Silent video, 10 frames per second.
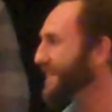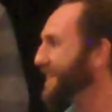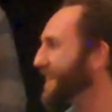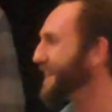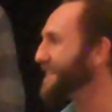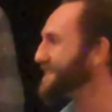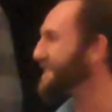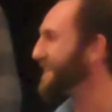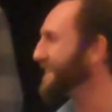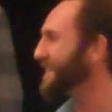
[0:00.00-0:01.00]
and,
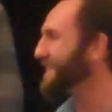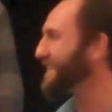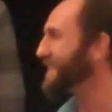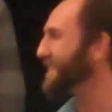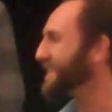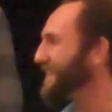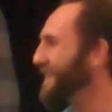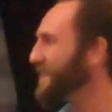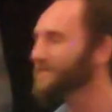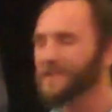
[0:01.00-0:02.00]
uh,
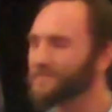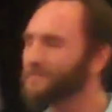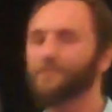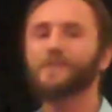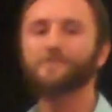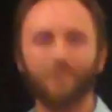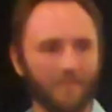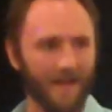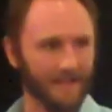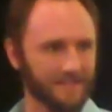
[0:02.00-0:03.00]
and, and, free from
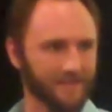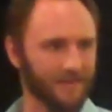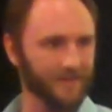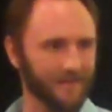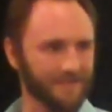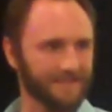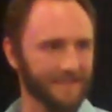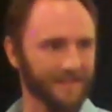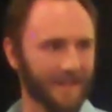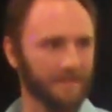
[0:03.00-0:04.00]
that, you know, and, uh,
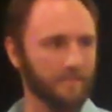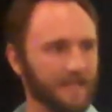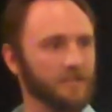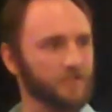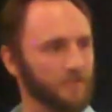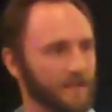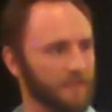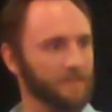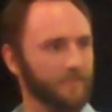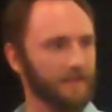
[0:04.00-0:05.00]
and making sure that
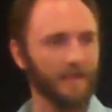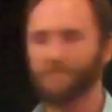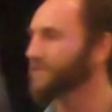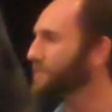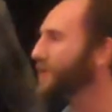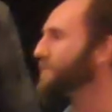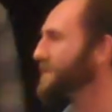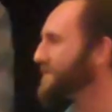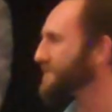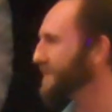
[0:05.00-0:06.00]
I'm living a life of
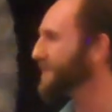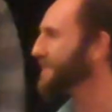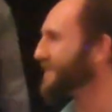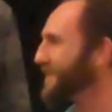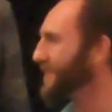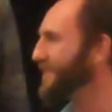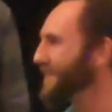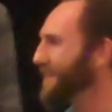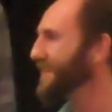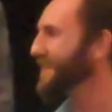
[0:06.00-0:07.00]
purpose, you know?
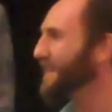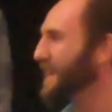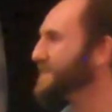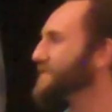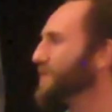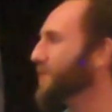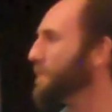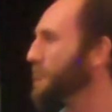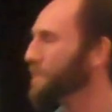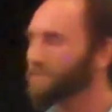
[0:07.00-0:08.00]
And
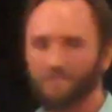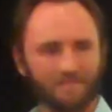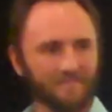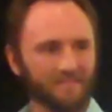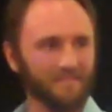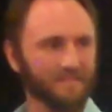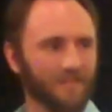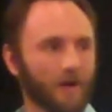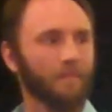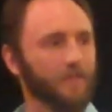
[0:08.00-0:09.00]
so,
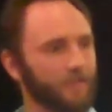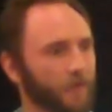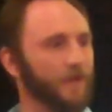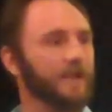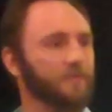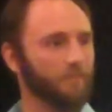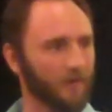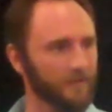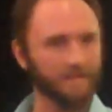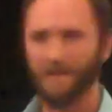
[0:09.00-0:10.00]
on my 30th
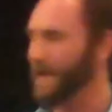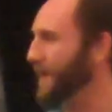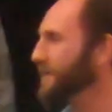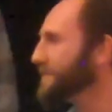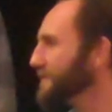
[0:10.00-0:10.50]
birthday,